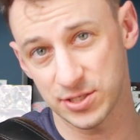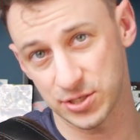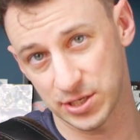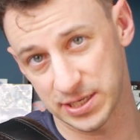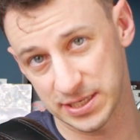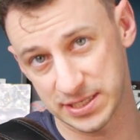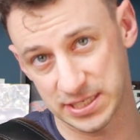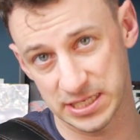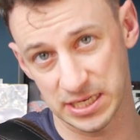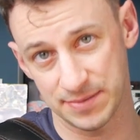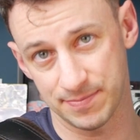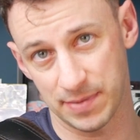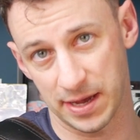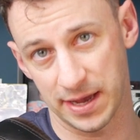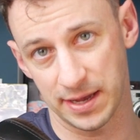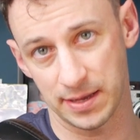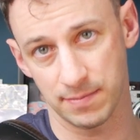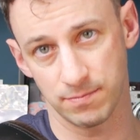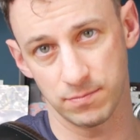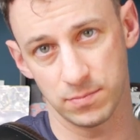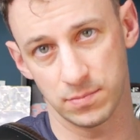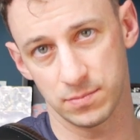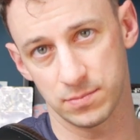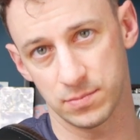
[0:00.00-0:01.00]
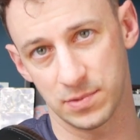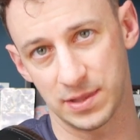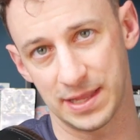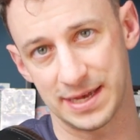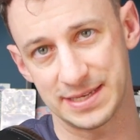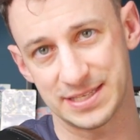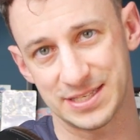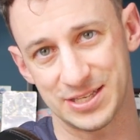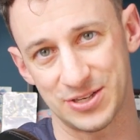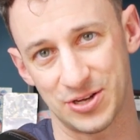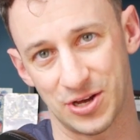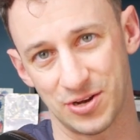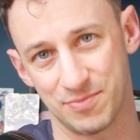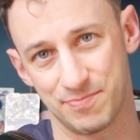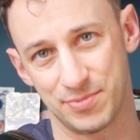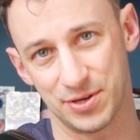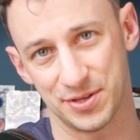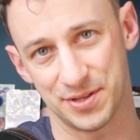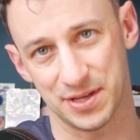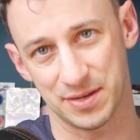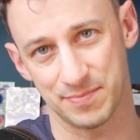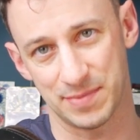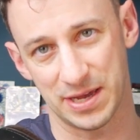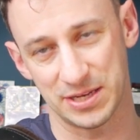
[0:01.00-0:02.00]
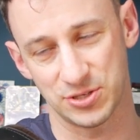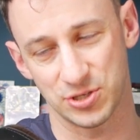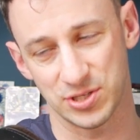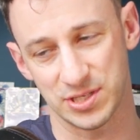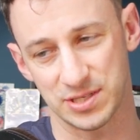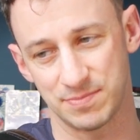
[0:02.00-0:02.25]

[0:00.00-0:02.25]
you could see my lesson on building majors